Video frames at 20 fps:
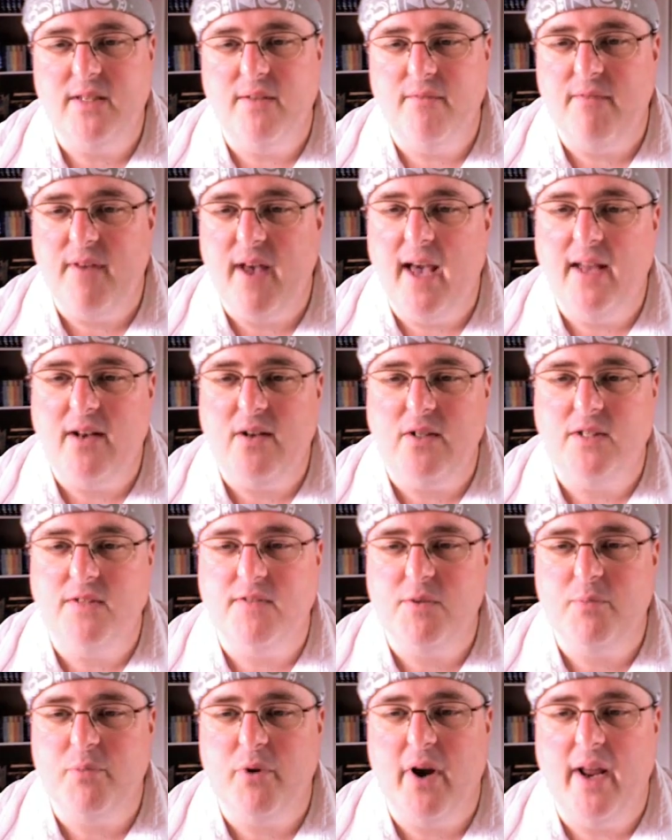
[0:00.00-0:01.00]
and vandals
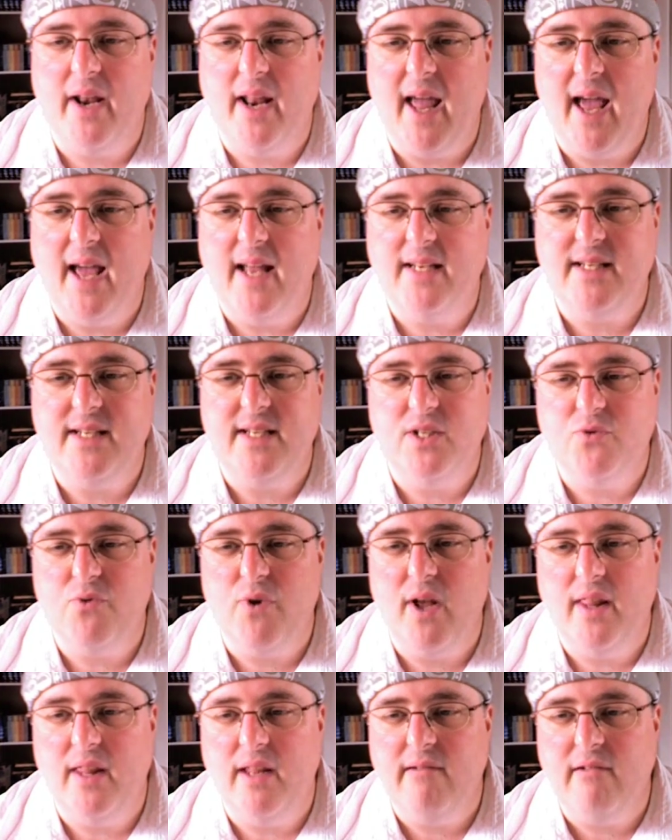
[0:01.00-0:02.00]
have sprayed
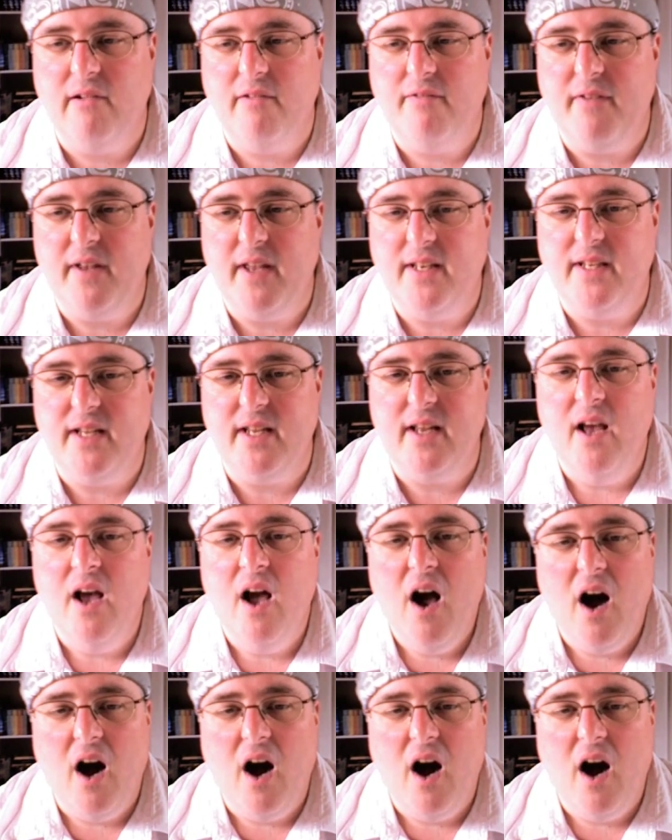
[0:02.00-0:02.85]
anti-Israeli graffiti